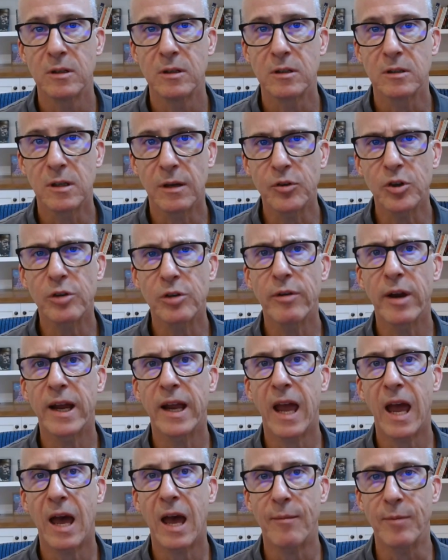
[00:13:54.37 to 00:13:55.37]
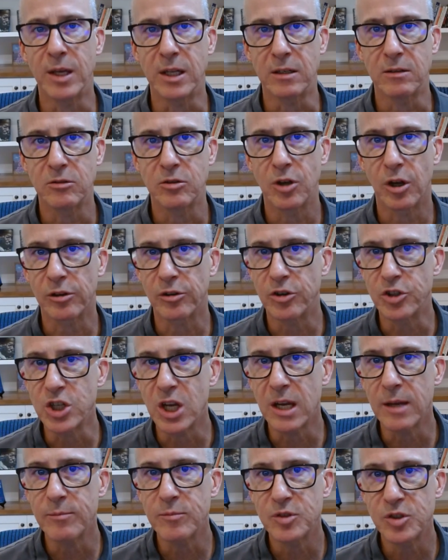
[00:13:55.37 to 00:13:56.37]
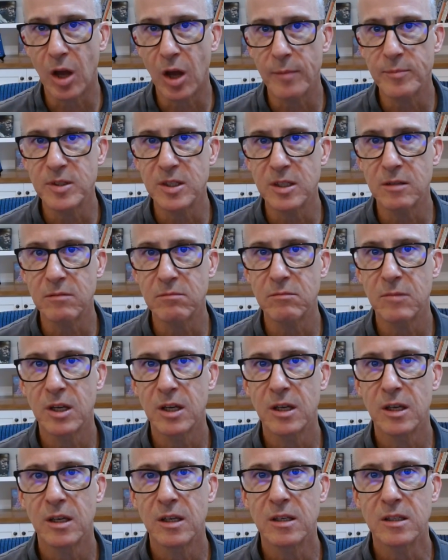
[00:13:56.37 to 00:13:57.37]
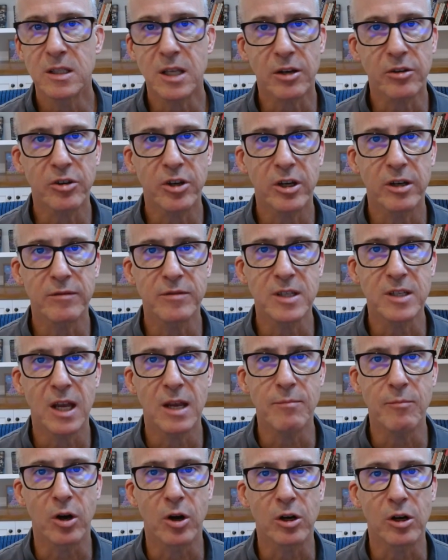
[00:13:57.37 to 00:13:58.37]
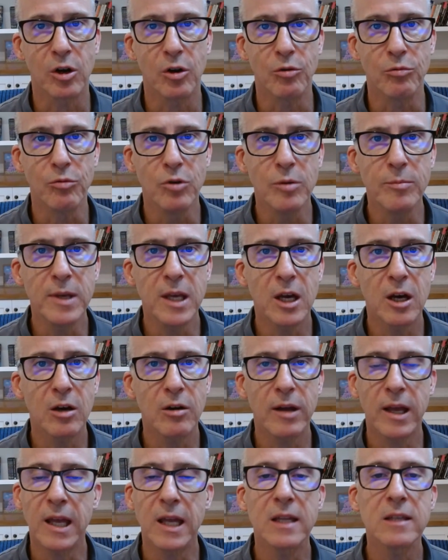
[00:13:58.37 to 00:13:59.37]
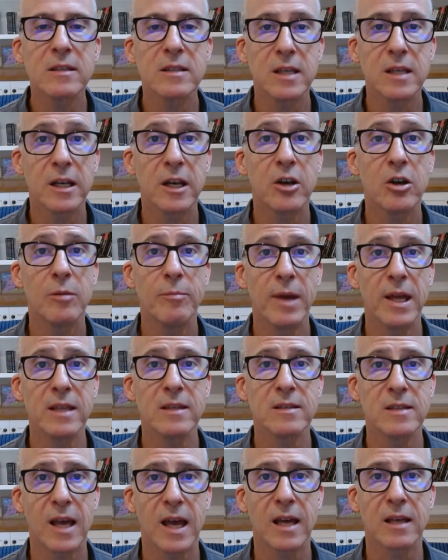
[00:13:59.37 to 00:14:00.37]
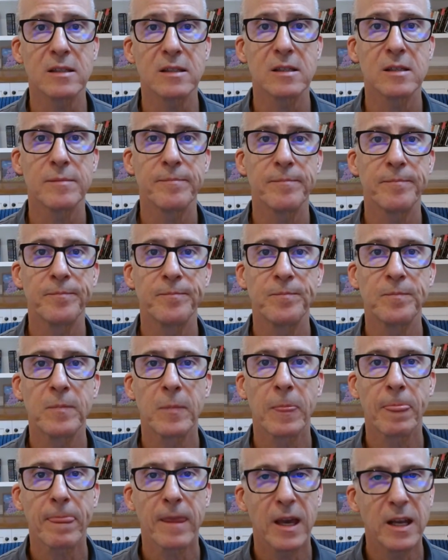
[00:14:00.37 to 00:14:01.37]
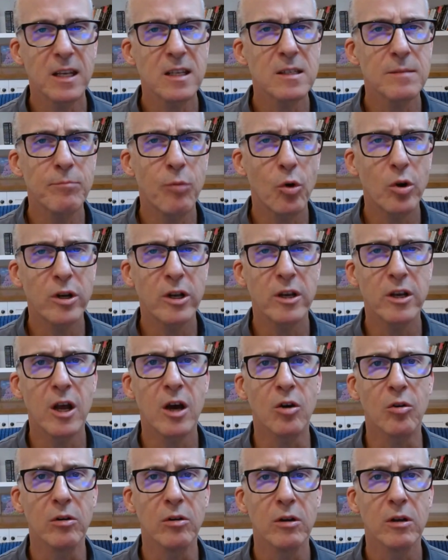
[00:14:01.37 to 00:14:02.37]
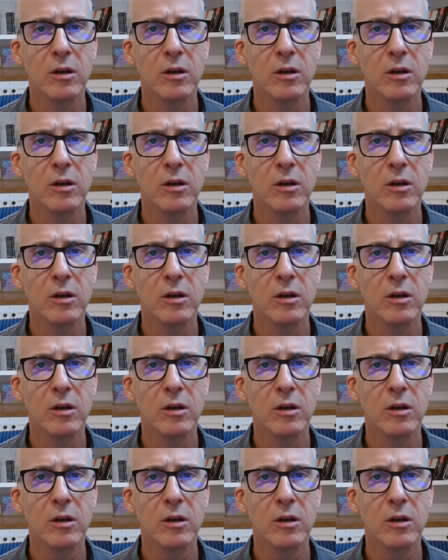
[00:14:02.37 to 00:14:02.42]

Governor Greg Abbott, Dr. James Dobson, Secretary of State Marco Rubio, and Senator Ben Sasse. And it's important to note